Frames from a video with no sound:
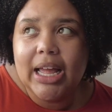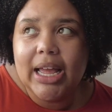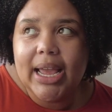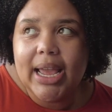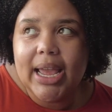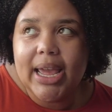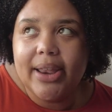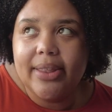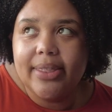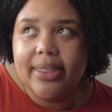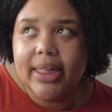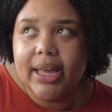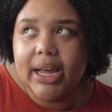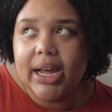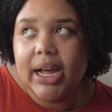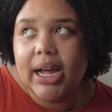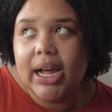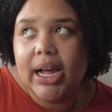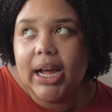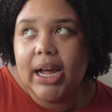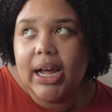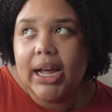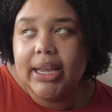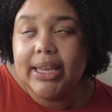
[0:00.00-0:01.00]
in
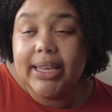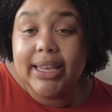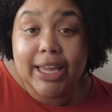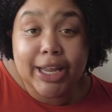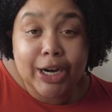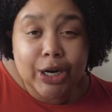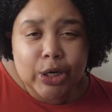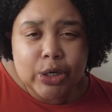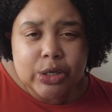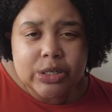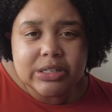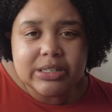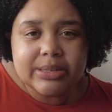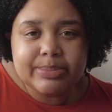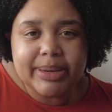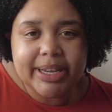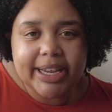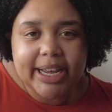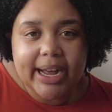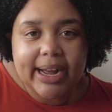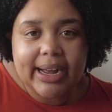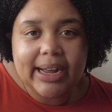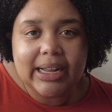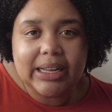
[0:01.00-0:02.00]
the kiddos,
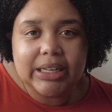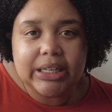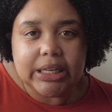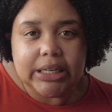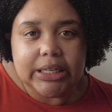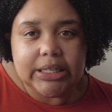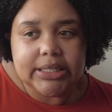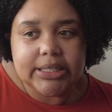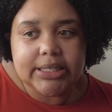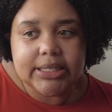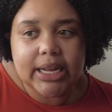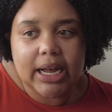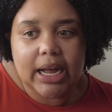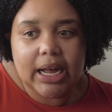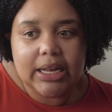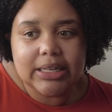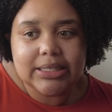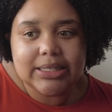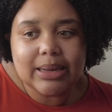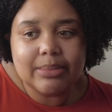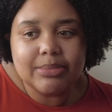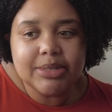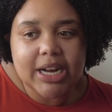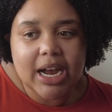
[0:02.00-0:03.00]
because
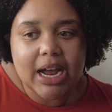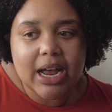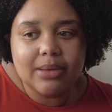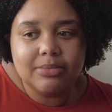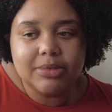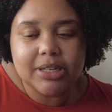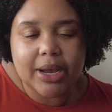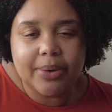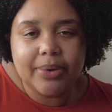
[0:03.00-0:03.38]
sometimes